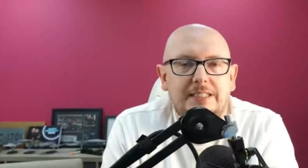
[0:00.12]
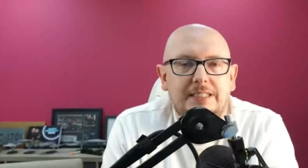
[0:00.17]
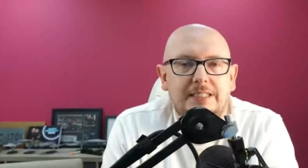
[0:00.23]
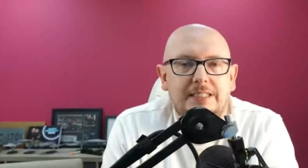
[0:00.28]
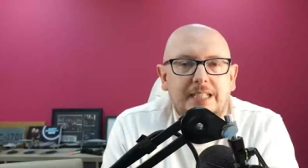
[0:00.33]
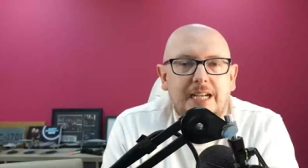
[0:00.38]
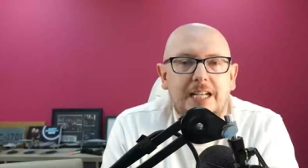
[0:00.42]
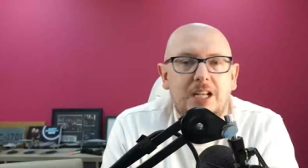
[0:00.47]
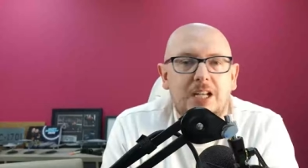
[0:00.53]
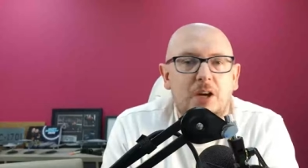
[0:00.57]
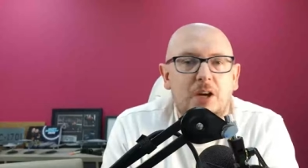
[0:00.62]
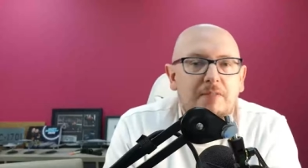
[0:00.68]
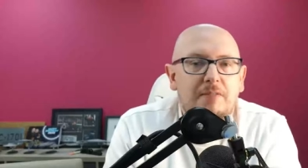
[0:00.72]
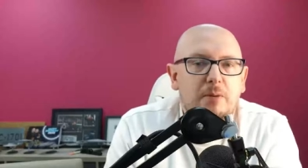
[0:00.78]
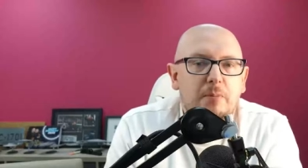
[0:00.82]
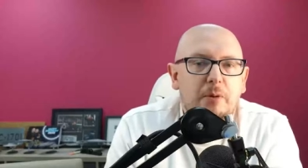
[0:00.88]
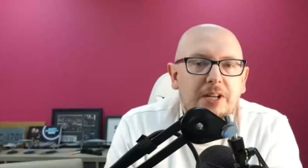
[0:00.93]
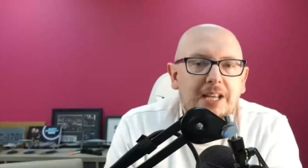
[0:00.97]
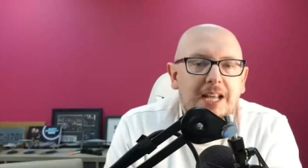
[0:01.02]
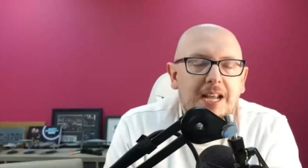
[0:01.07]
Hello,
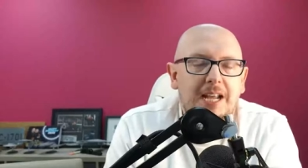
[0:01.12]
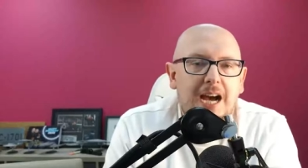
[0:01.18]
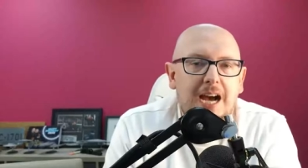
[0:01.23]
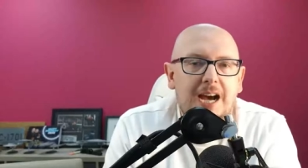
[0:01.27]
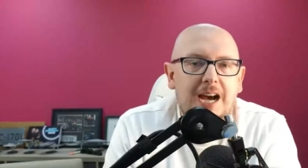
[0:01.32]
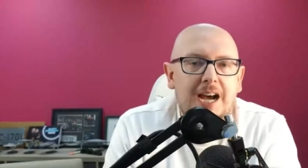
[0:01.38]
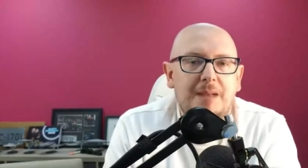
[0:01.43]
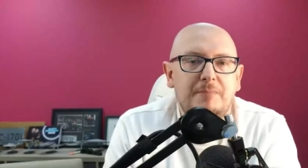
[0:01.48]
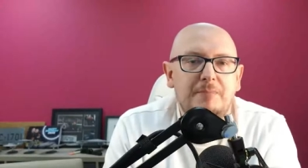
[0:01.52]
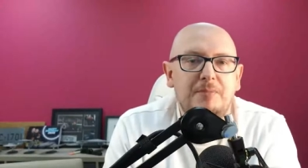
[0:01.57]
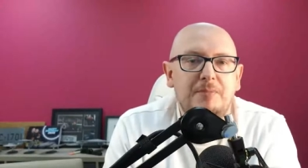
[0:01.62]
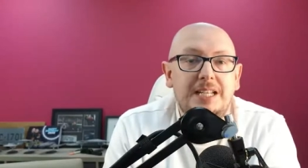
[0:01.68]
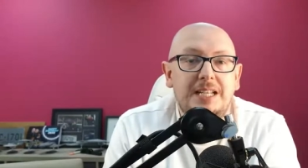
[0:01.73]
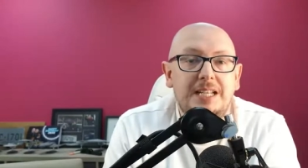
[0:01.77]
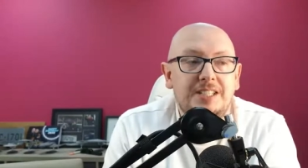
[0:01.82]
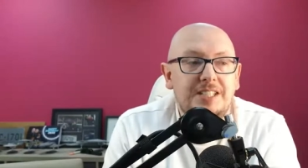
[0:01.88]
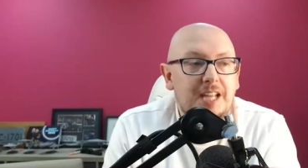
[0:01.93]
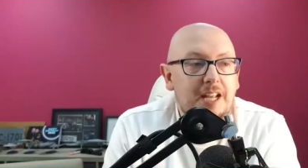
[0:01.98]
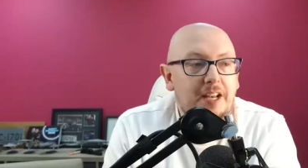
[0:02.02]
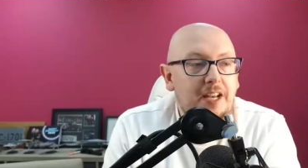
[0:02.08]
everybody. I'm
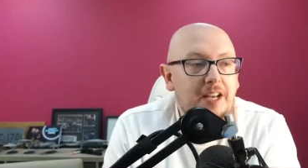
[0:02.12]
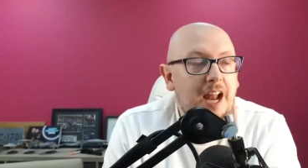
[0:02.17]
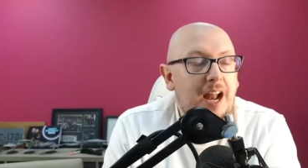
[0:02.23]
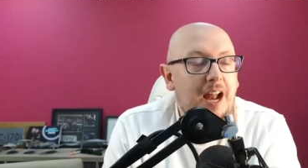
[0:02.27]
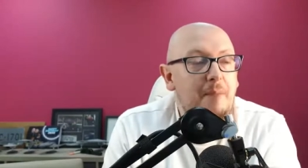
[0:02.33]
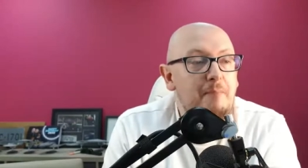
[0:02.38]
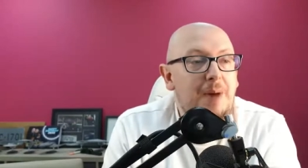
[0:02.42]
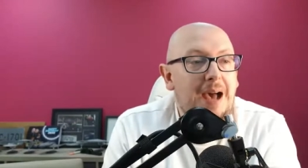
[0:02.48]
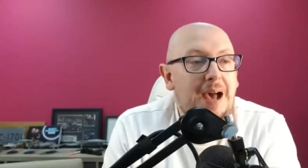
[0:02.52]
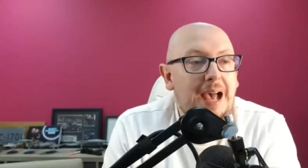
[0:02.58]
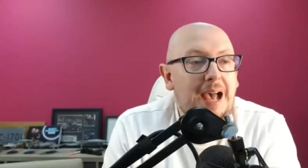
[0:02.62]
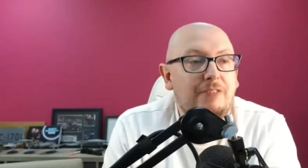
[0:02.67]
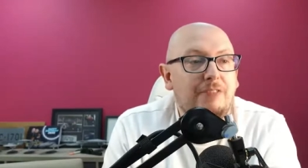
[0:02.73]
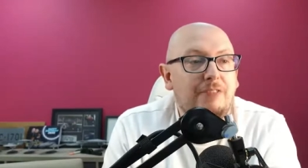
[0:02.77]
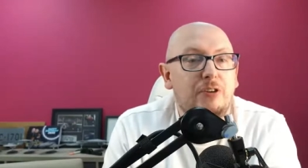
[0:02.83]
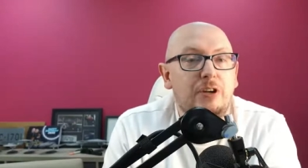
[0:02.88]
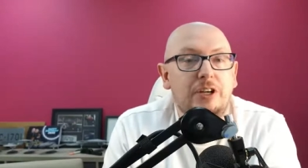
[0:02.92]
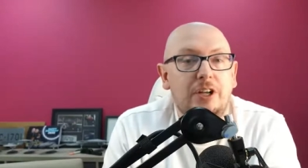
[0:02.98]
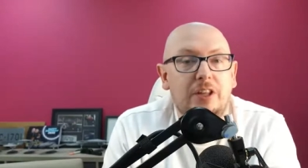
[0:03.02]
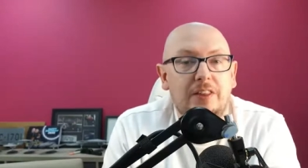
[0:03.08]
Dean Seddon, and I'm back
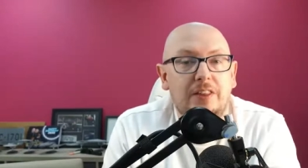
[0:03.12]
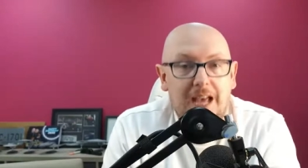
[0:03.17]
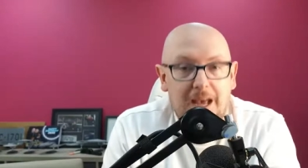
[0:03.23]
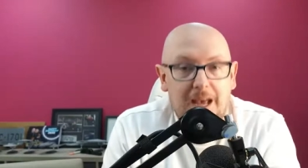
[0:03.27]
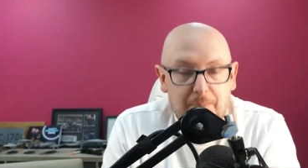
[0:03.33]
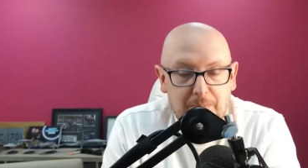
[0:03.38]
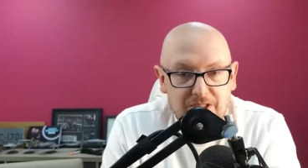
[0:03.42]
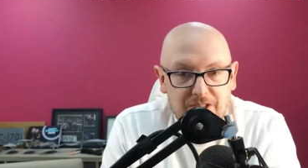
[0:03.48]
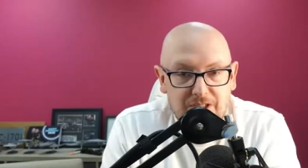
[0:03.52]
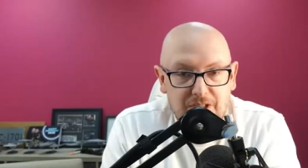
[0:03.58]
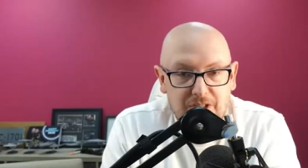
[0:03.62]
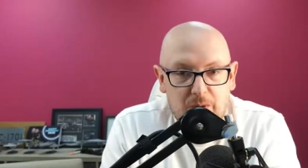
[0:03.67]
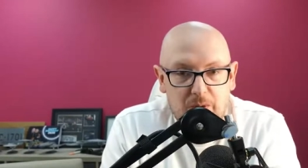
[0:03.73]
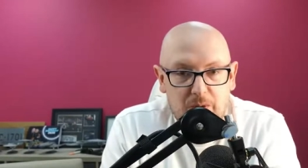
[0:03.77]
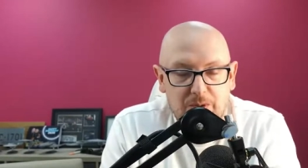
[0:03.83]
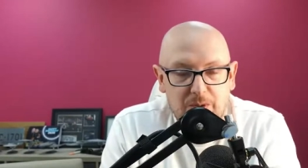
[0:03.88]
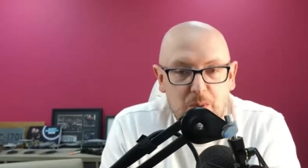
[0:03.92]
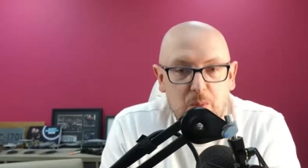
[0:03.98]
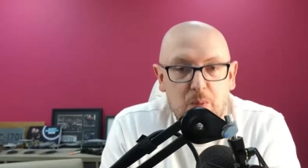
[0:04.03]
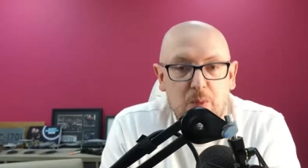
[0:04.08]
for another
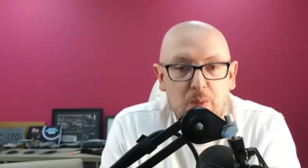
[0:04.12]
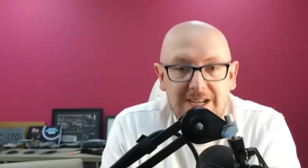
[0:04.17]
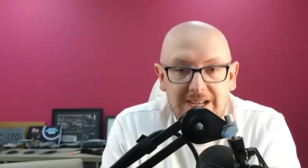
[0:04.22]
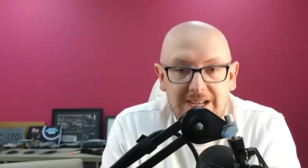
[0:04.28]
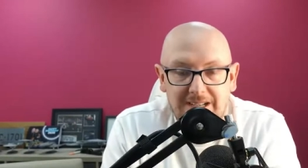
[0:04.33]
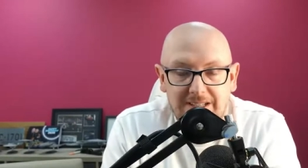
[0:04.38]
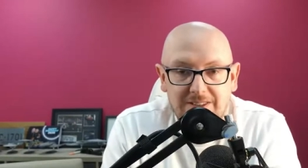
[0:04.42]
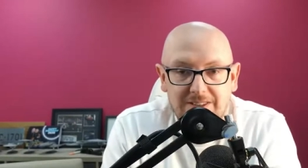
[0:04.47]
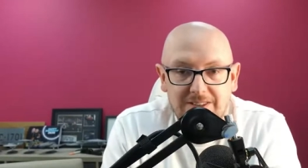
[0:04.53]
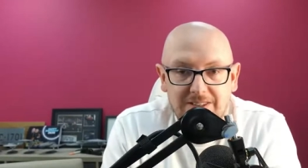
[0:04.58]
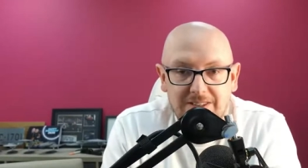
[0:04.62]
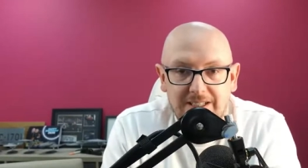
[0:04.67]
episode with